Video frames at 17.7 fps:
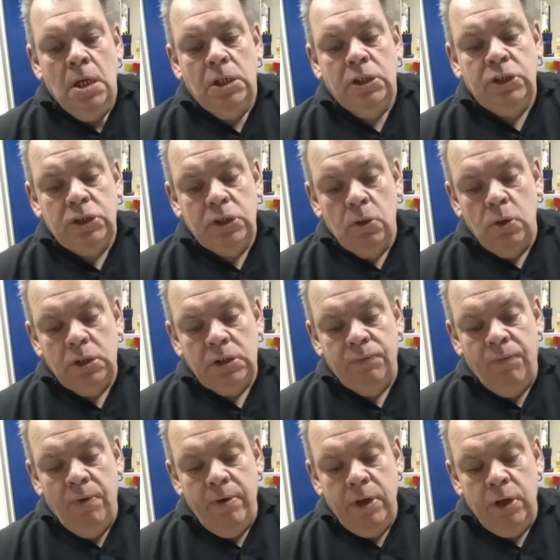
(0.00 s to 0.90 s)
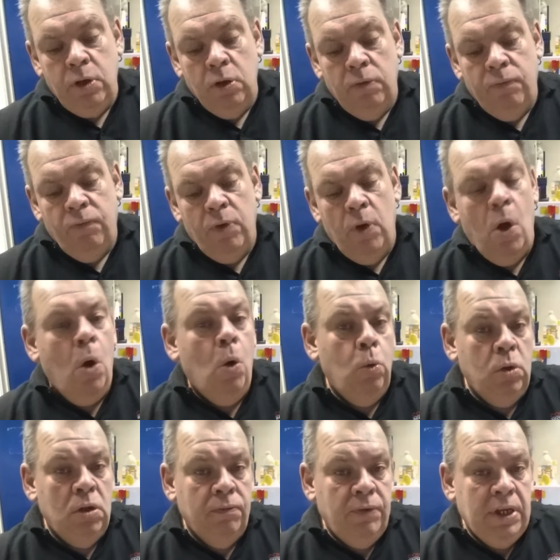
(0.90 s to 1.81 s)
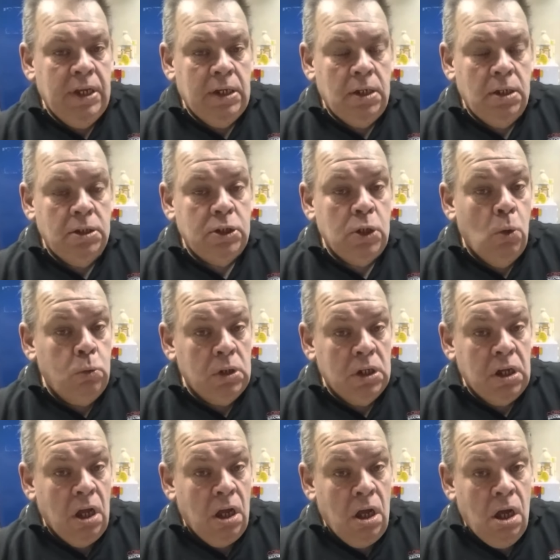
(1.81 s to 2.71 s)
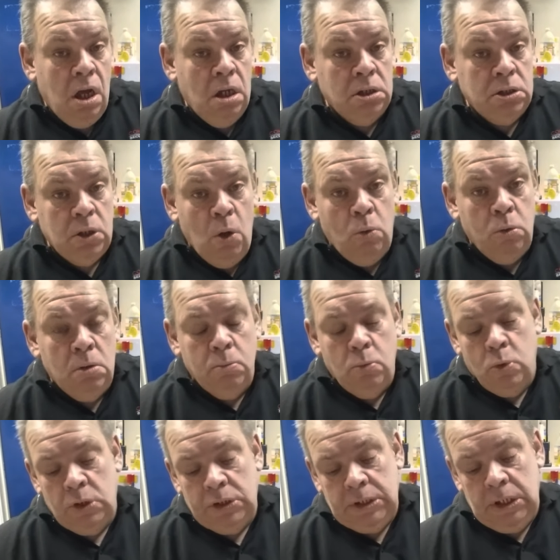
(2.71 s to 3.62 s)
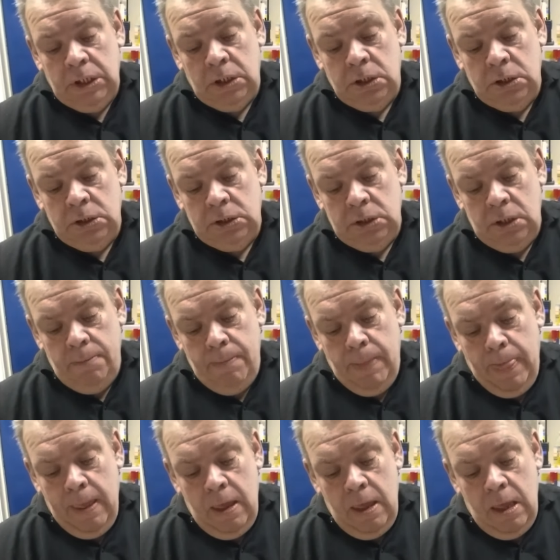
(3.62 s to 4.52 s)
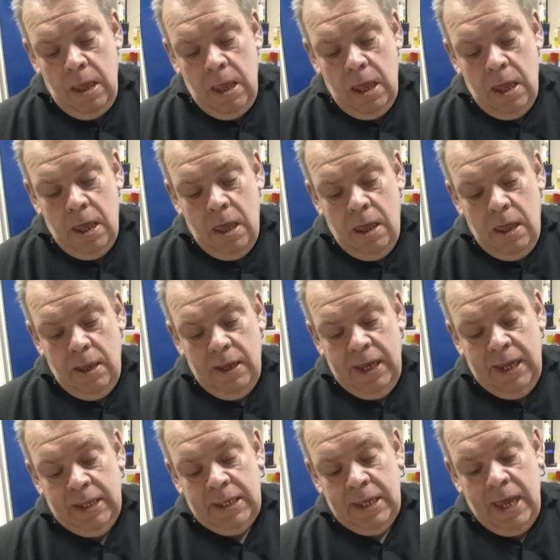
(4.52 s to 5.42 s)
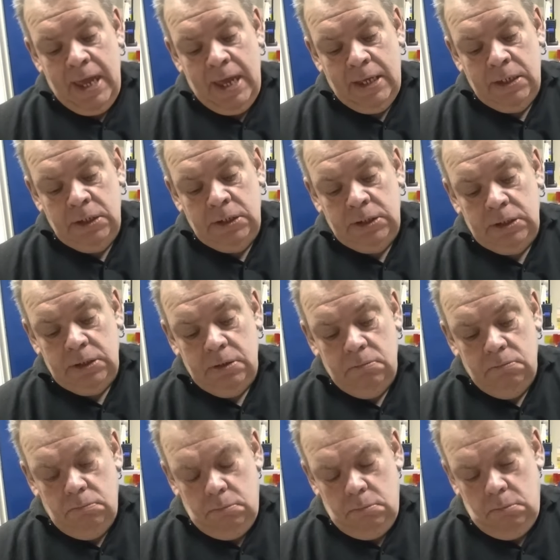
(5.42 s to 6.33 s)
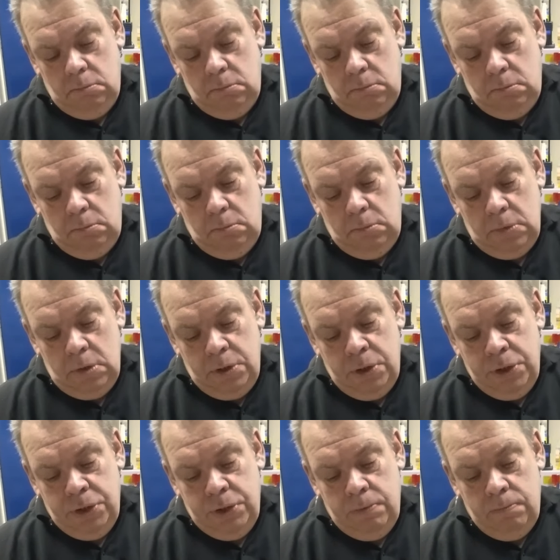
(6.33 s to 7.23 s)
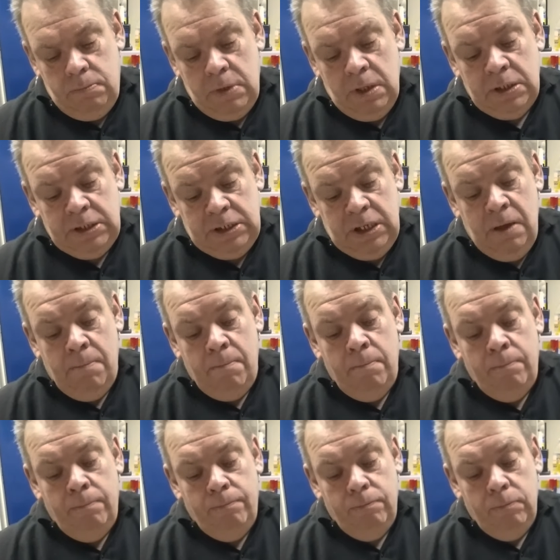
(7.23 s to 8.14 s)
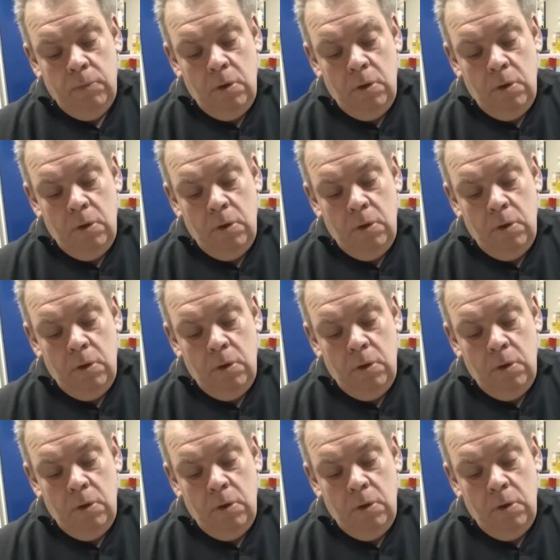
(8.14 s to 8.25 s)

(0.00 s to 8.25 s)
So it's very good for older vehicles, older cars, older motorcycles. It has a same